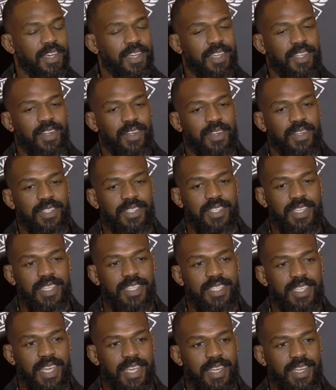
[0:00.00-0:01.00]
You know, to see
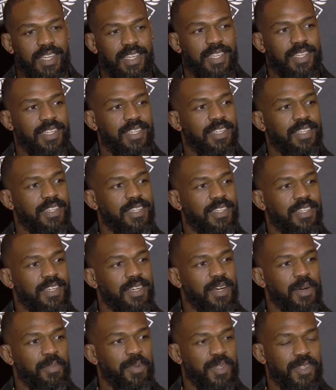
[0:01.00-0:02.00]
Dana
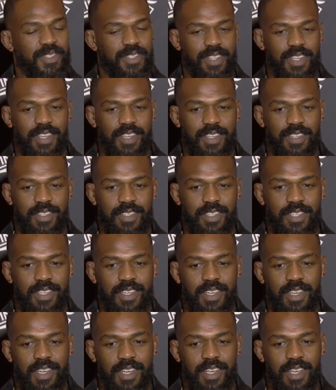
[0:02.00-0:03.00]
up on stage
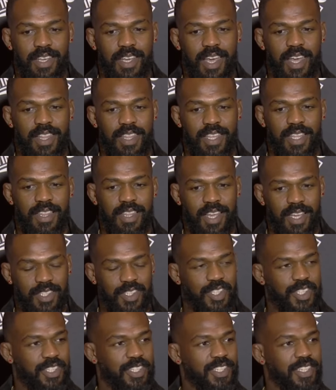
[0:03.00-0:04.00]
at the
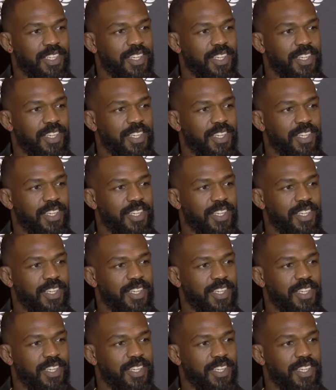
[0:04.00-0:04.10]
election,